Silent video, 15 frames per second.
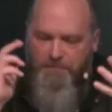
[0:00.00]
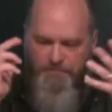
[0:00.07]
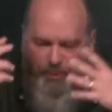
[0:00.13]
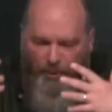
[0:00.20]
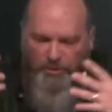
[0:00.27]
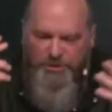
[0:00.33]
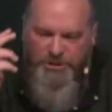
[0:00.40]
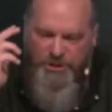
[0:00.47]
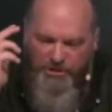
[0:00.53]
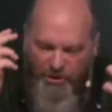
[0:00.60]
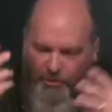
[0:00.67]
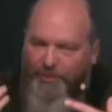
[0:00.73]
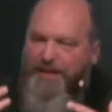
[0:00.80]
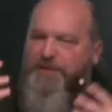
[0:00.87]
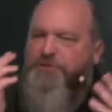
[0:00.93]

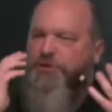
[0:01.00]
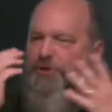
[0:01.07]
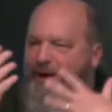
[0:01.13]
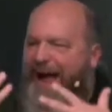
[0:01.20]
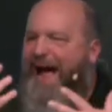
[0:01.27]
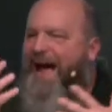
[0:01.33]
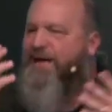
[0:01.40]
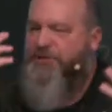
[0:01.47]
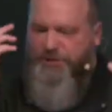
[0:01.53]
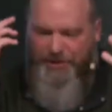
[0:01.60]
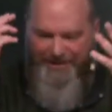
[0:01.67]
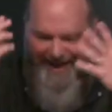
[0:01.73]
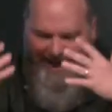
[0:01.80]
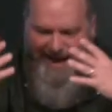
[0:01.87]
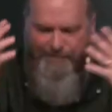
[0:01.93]
Personal
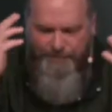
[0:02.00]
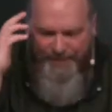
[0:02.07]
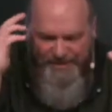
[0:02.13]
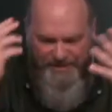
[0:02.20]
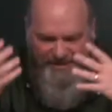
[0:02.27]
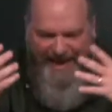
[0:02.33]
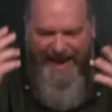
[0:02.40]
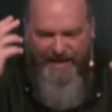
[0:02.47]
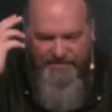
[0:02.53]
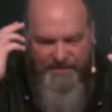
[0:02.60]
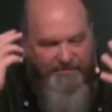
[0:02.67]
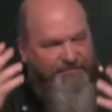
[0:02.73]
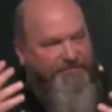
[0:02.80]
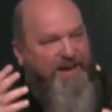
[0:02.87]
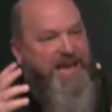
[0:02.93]
interaction happens at the
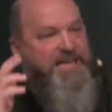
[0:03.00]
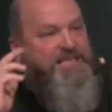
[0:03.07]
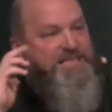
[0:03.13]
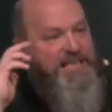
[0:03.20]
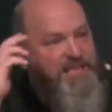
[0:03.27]
face.